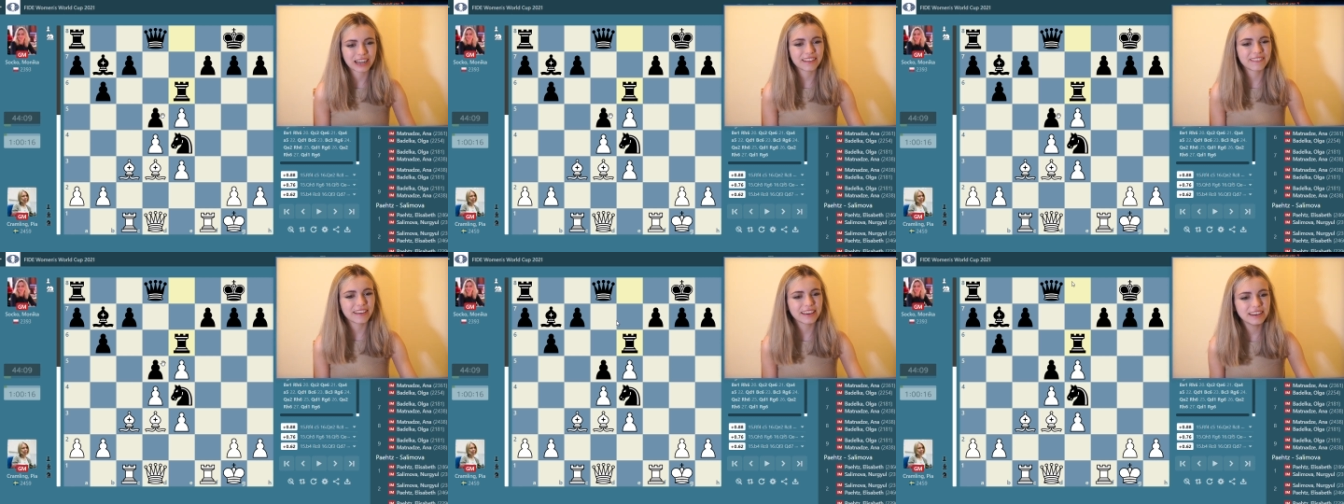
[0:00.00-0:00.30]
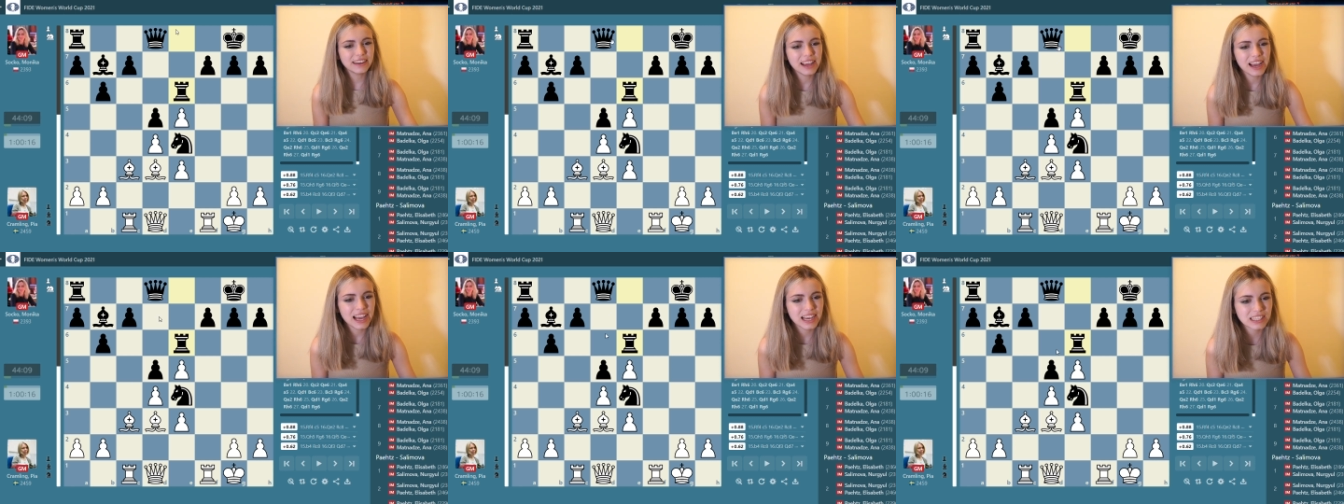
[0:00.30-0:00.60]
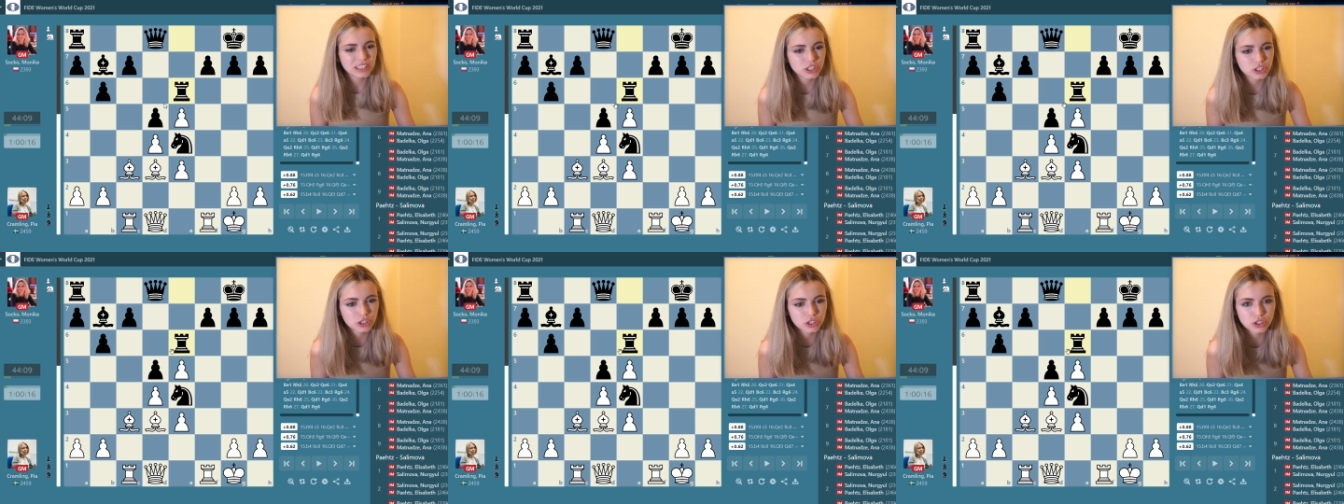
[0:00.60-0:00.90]
and the idea
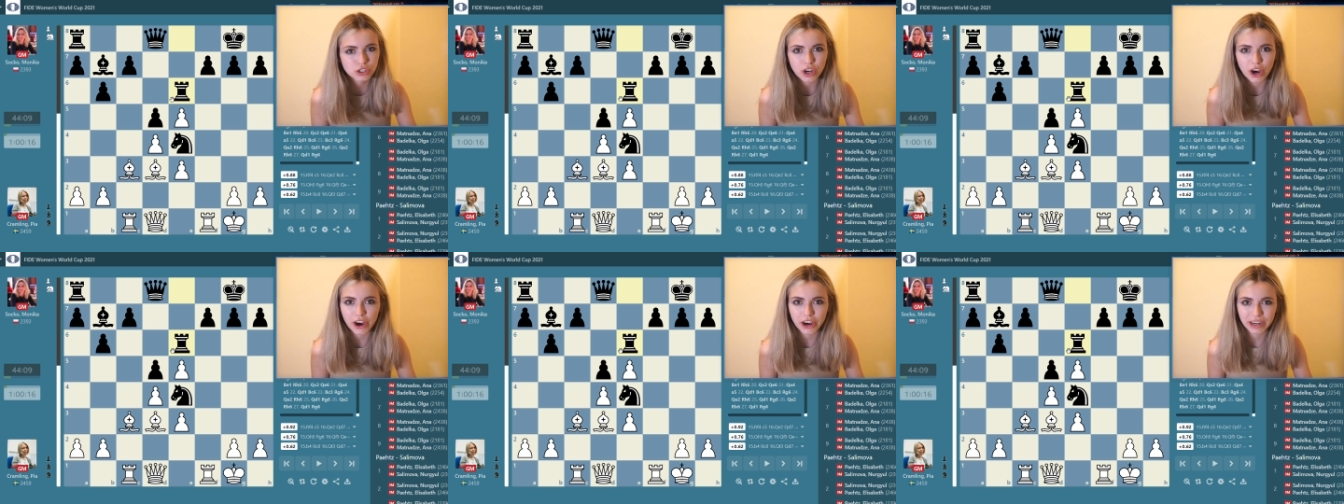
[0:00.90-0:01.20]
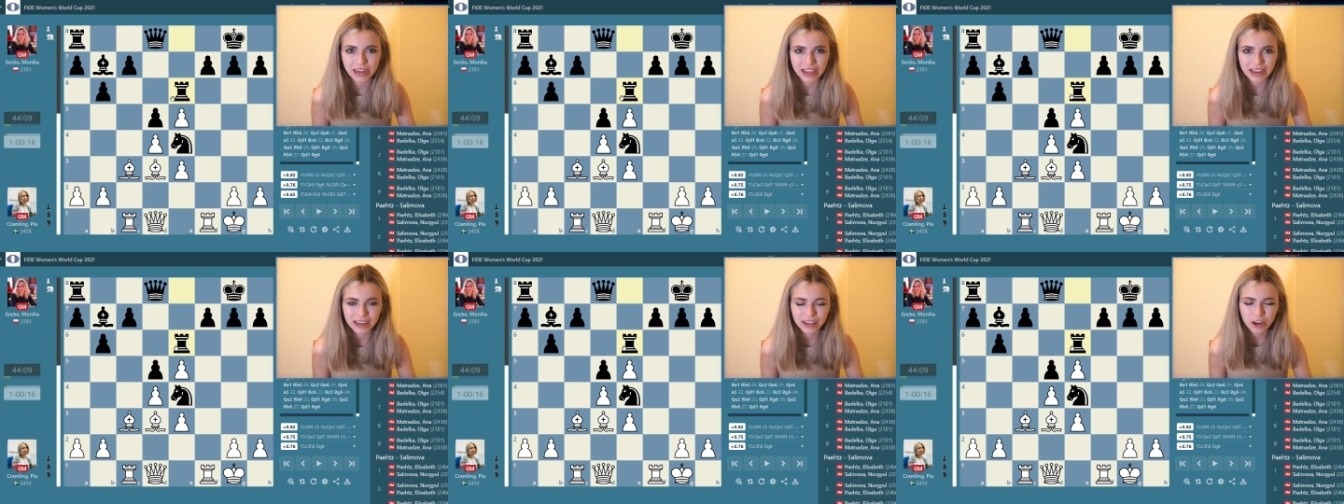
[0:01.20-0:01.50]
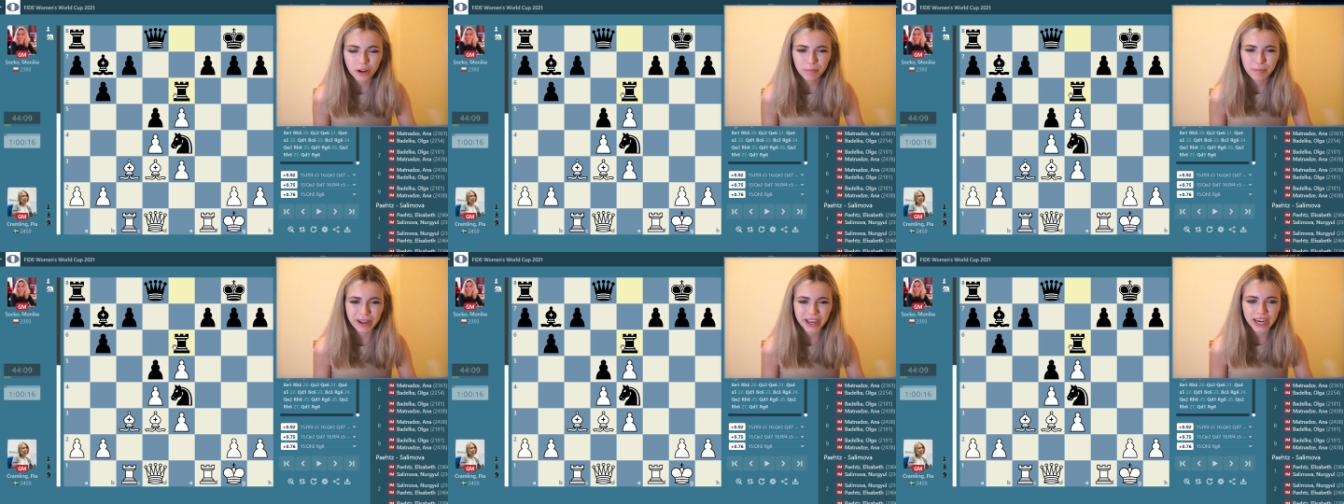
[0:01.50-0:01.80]
is to start a
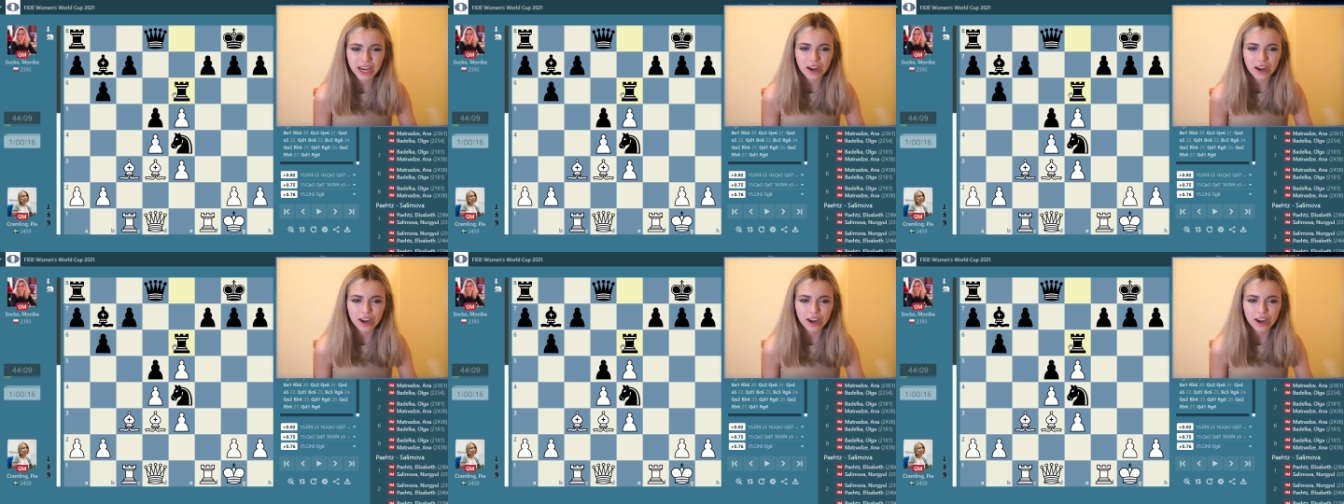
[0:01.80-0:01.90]
little bit